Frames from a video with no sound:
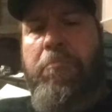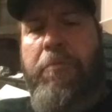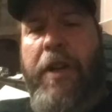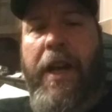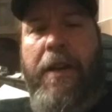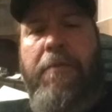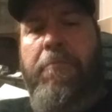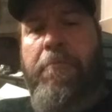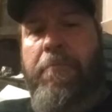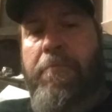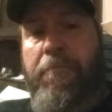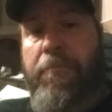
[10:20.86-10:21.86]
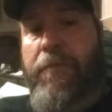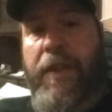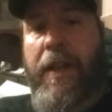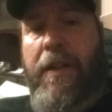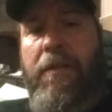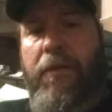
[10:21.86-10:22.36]
No,
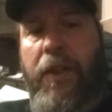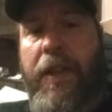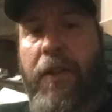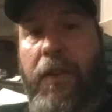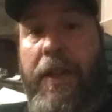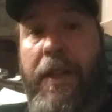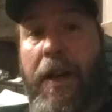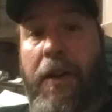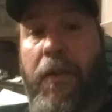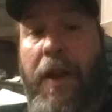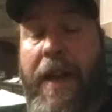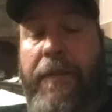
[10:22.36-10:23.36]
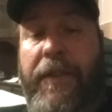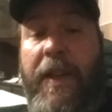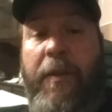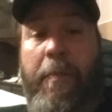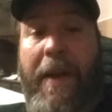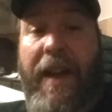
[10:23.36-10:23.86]
legally I don't have to
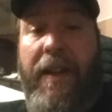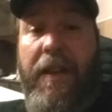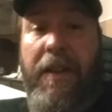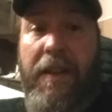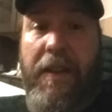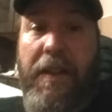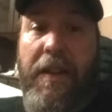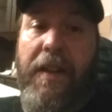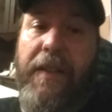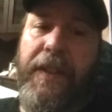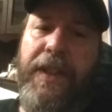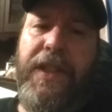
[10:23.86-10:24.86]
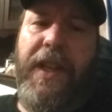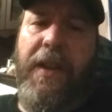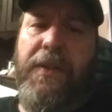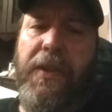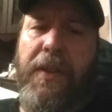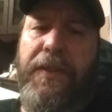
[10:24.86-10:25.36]
give it back. Then she
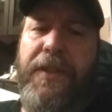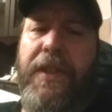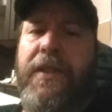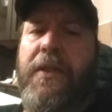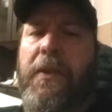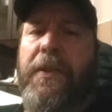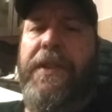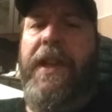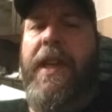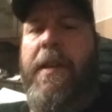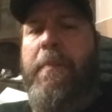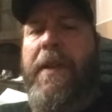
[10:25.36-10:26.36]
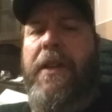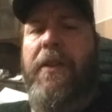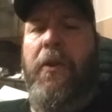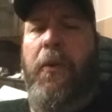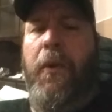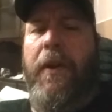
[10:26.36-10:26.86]
goes on, she's going to take me to
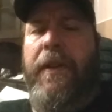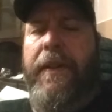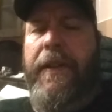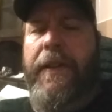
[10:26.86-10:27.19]
court.